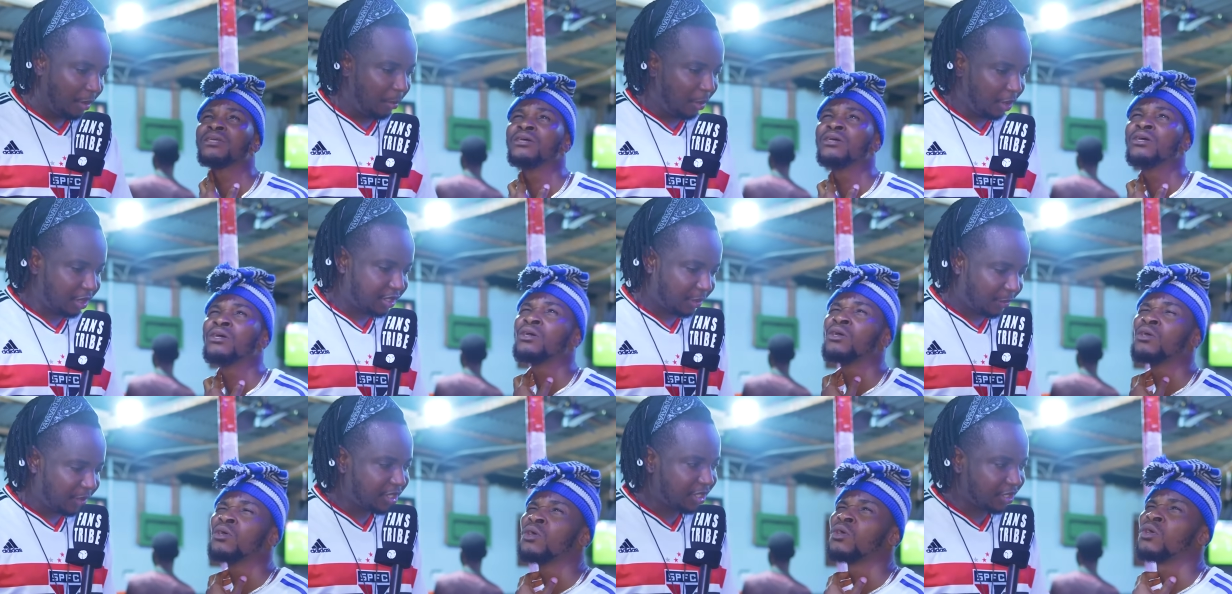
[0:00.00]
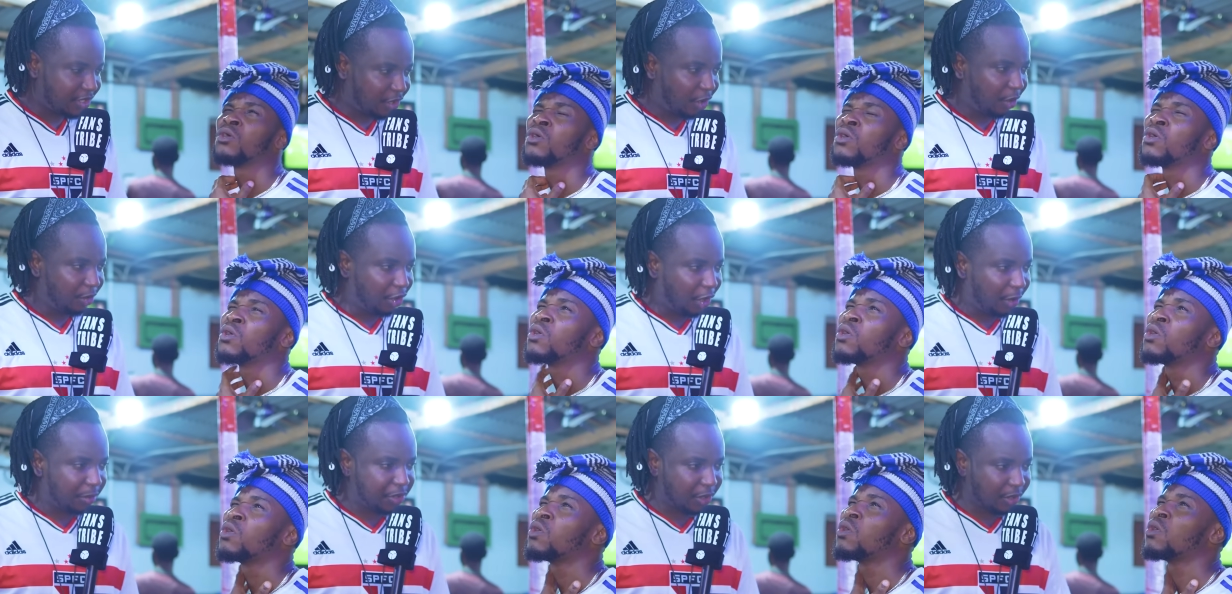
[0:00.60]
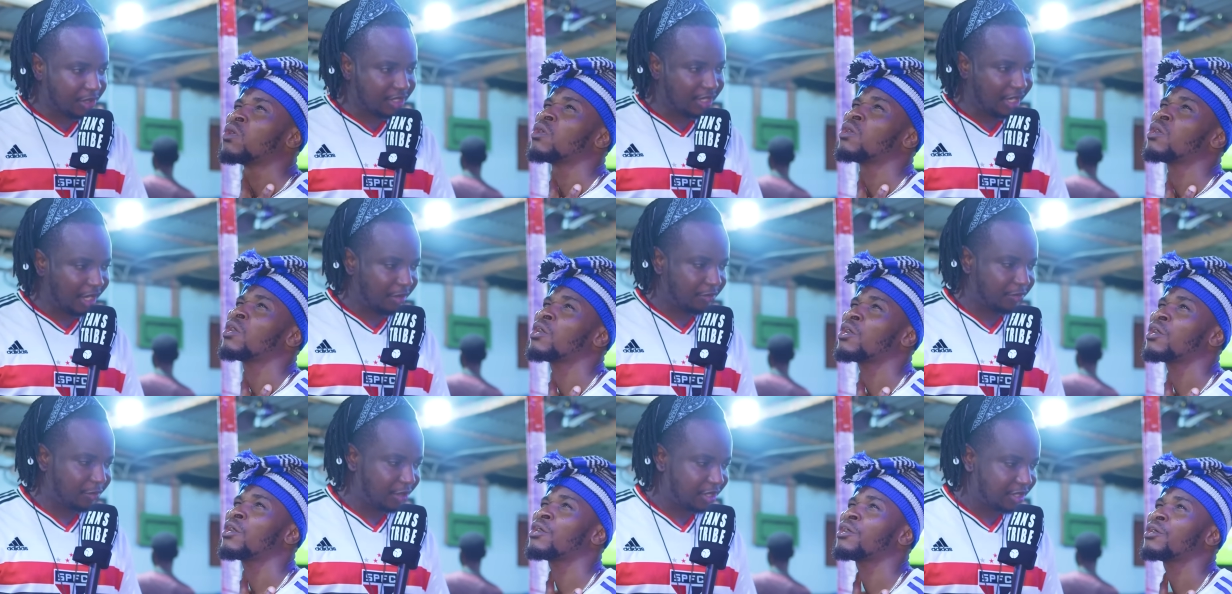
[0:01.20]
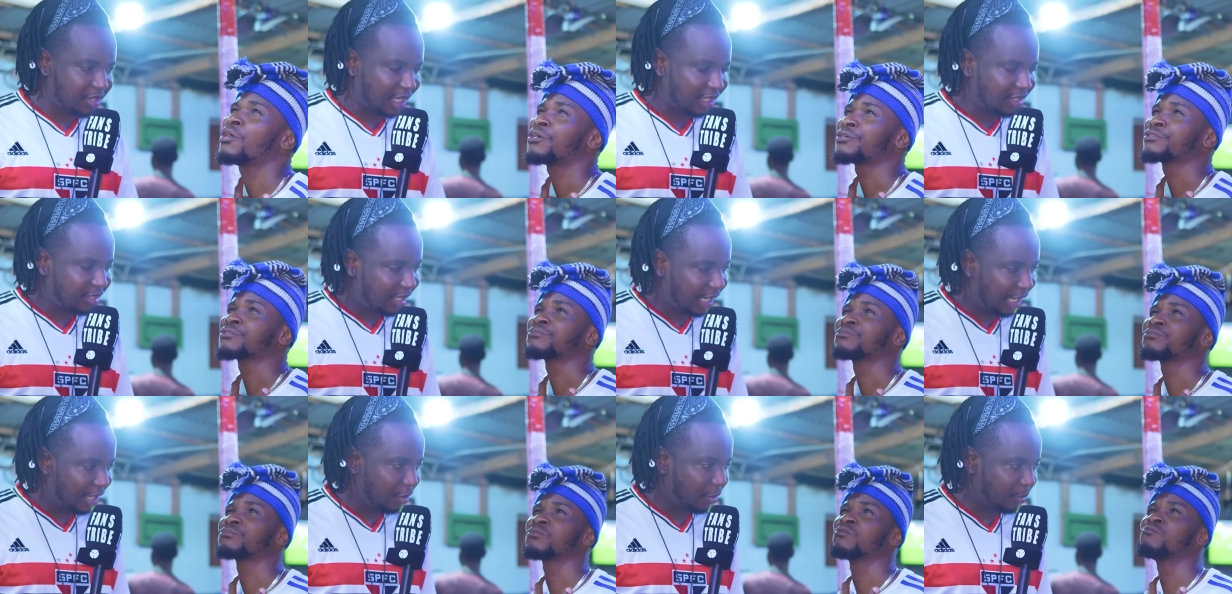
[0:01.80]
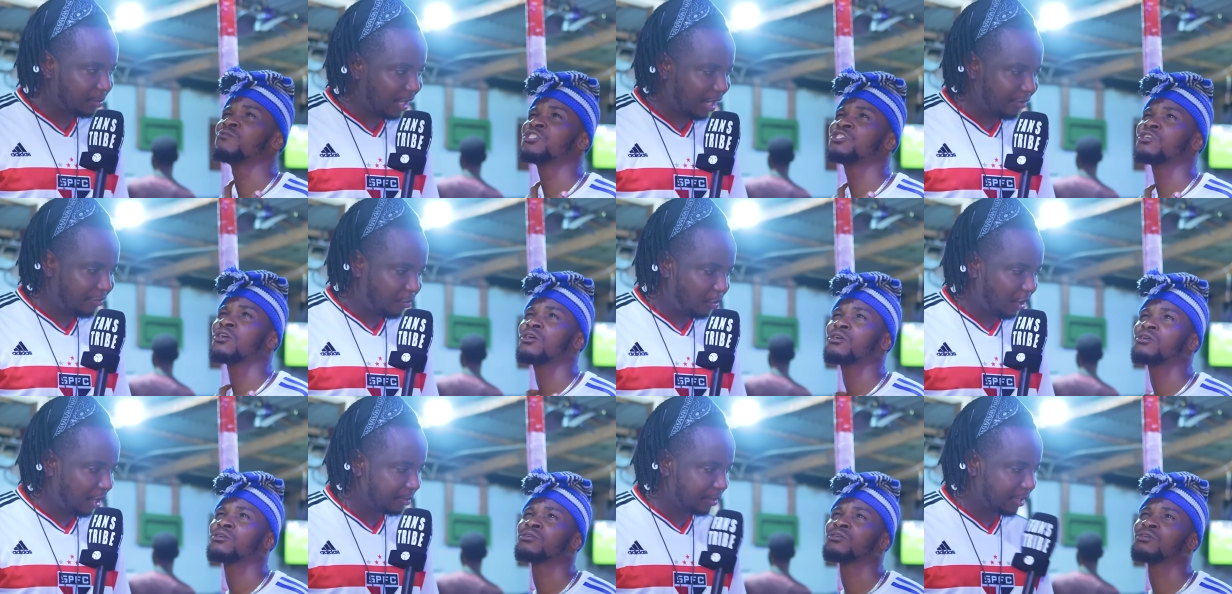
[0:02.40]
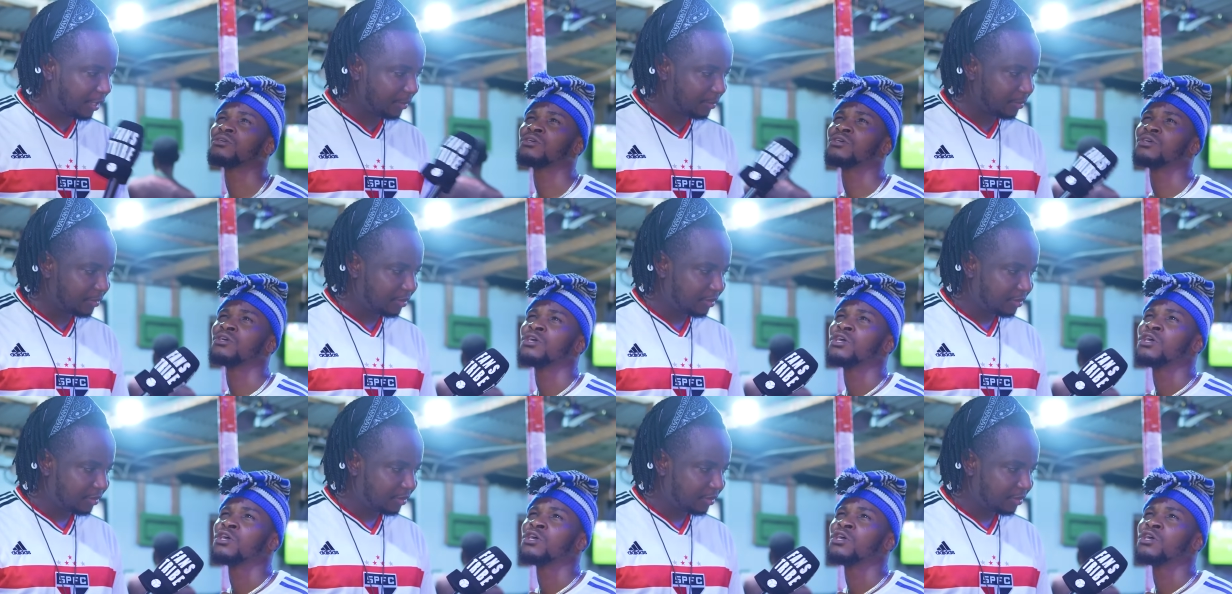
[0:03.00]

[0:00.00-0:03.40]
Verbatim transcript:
Speaker 1: But what do you think of the options now for the starting lineup? That Fulham game.